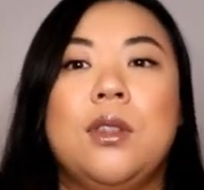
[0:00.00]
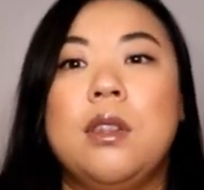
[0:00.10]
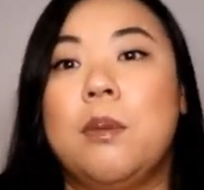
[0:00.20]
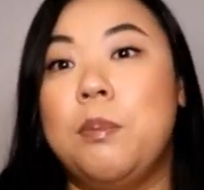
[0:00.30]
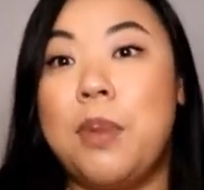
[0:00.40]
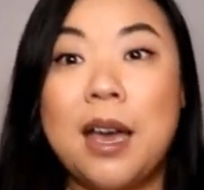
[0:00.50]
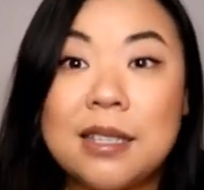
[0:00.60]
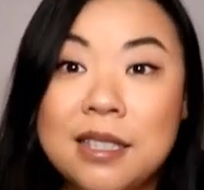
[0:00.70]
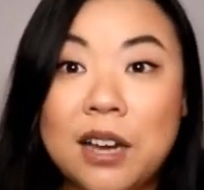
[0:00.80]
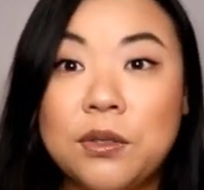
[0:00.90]
the
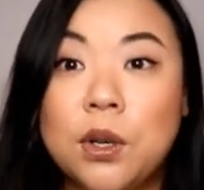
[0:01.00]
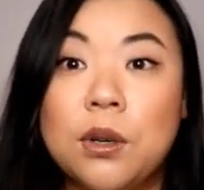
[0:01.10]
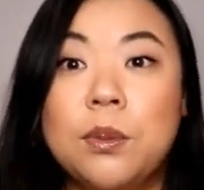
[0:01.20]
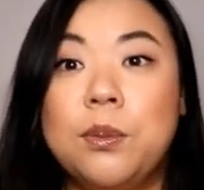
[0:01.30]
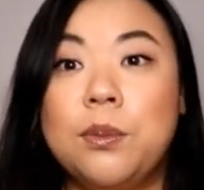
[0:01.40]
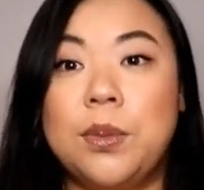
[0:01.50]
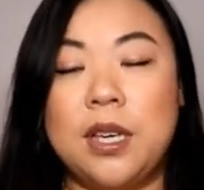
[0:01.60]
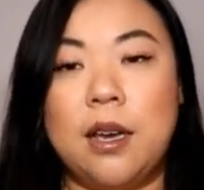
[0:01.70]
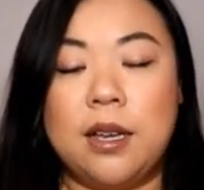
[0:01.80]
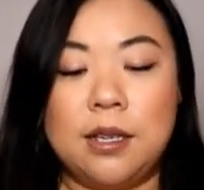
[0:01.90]
best ever
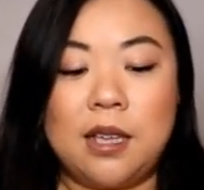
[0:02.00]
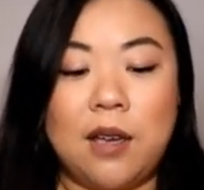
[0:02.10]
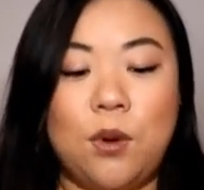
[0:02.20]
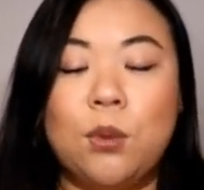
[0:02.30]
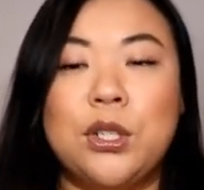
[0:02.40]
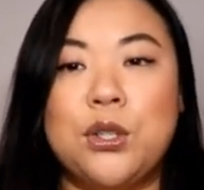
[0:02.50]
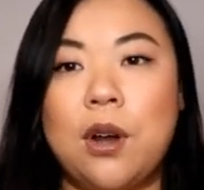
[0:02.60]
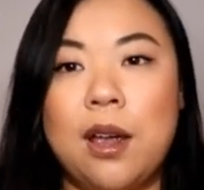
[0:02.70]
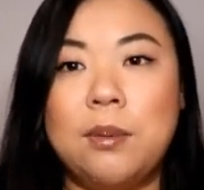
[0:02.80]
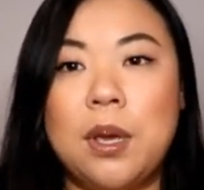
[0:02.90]
because I've only
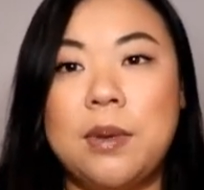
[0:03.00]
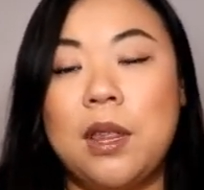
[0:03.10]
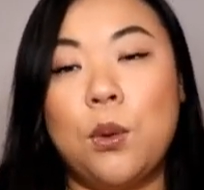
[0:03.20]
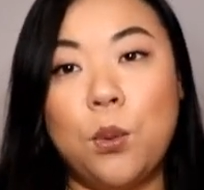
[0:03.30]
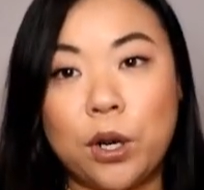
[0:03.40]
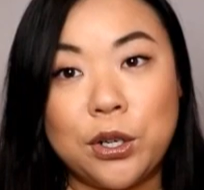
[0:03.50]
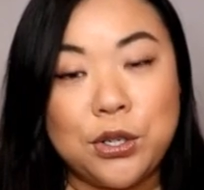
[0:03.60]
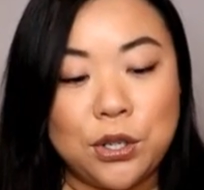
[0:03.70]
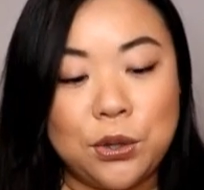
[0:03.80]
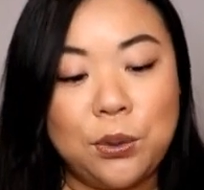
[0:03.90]
tried maybe like one or
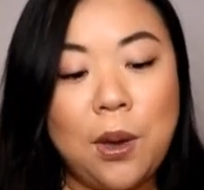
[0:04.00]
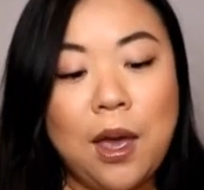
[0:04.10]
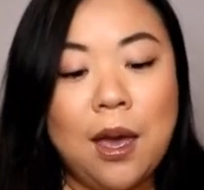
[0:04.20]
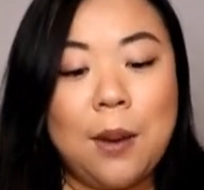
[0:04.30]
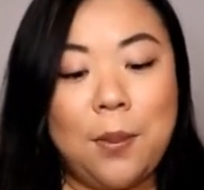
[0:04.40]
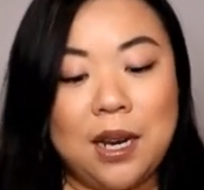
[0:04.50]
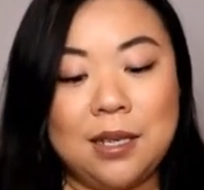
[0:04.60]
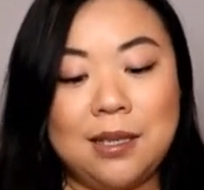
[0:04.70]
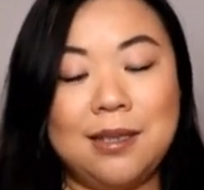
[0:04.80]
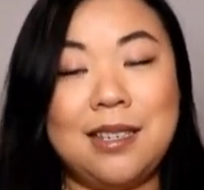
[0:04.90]
two, but
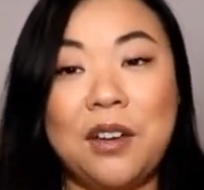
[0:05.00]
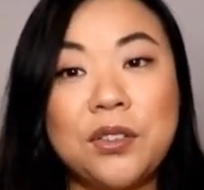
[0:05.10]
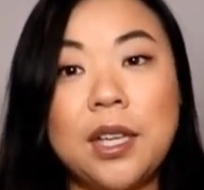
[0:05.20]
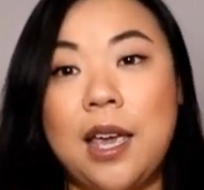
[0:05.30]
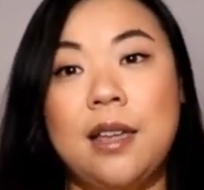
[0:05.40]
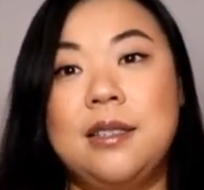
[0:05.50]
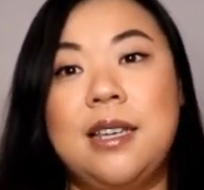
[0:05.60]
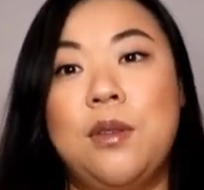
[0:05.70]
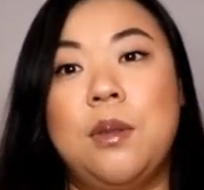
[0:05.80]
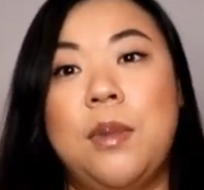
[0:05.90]
it's definitely hands
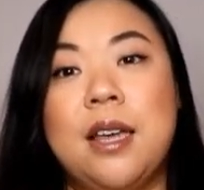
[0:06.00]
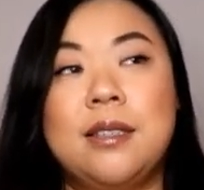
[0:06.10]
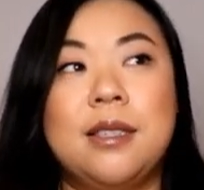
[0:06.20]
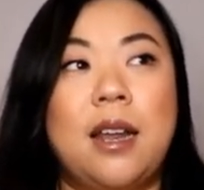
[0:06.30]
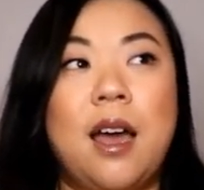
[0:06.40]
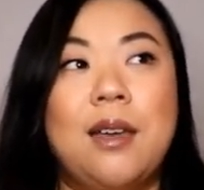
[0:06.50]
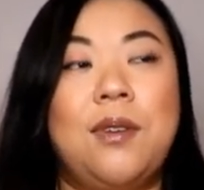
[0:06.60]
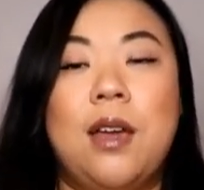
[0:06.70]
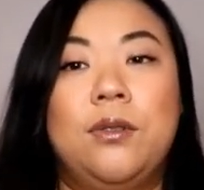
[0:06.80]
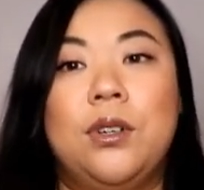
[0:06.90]
down the best that I've
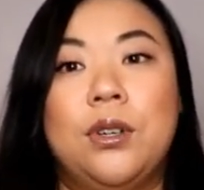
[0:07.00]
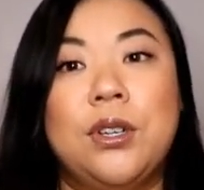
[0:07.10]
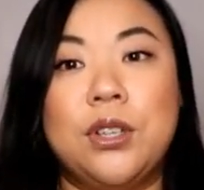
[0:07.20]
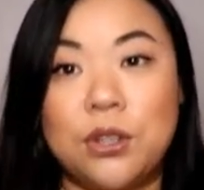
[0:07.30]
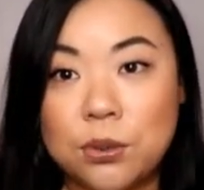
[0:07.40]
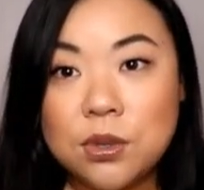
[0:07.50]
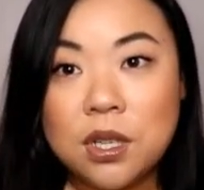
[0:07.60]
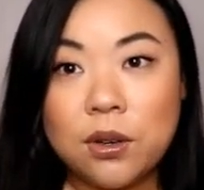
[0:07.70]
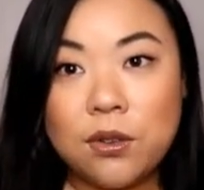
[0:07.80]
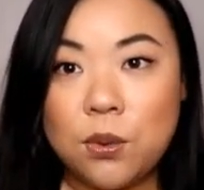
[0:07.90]
ever used
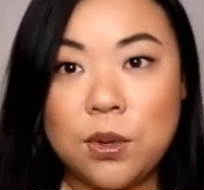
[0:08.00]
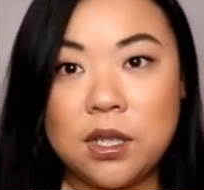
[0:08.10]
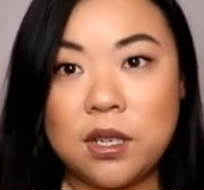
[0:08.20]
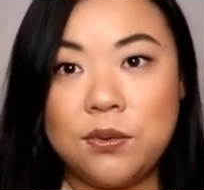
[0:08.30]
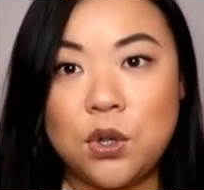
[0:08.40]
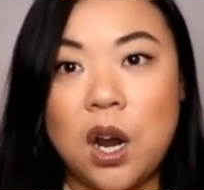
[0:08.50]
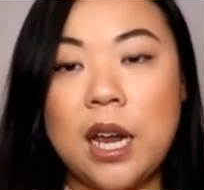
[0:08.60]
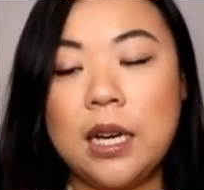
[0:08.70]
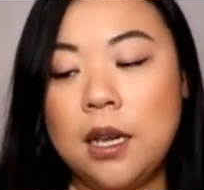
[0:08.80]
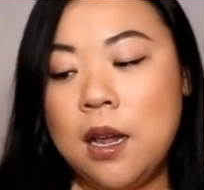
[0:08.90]
out of the ones I've tried.